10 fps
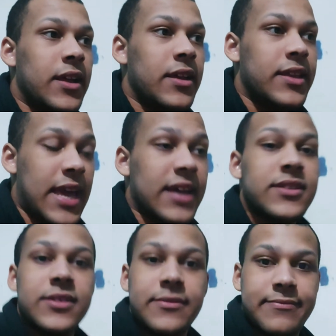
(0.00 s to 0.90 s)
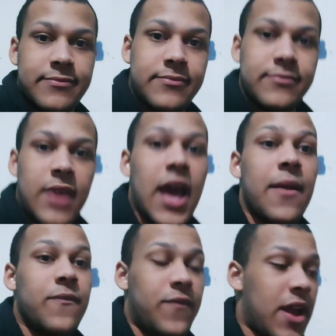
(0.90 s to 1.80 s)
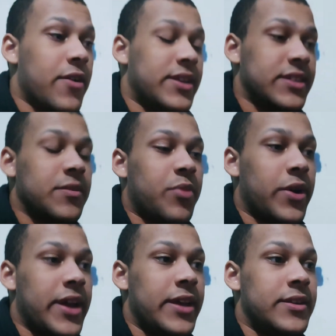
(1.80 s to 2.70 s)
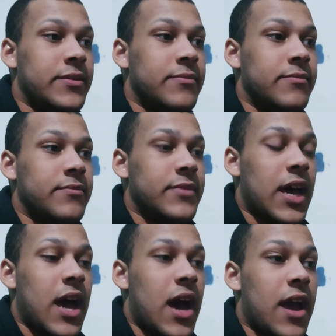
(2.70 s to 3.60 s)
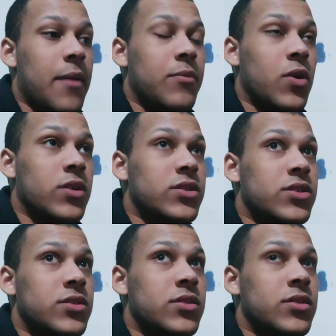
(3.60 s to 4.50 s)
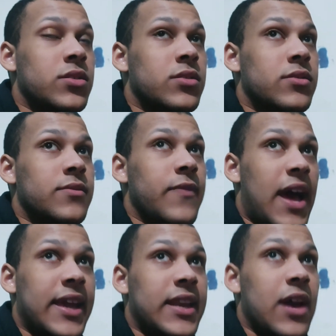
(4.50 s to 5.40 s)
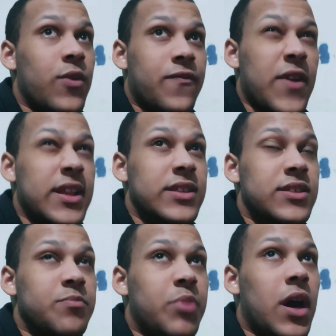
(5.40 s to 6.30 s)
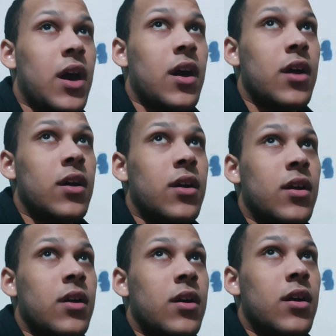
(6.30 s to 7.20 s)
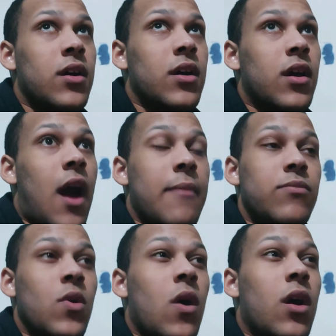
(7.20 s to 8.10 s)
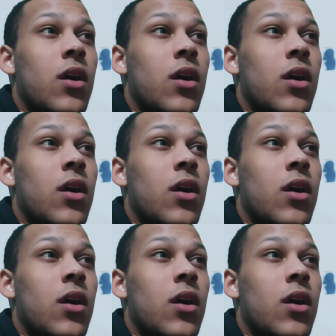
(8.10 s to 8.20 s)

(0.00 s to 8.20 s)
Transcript: Yes, I am very disappointed that I am not hanging out with friends, but I'm not.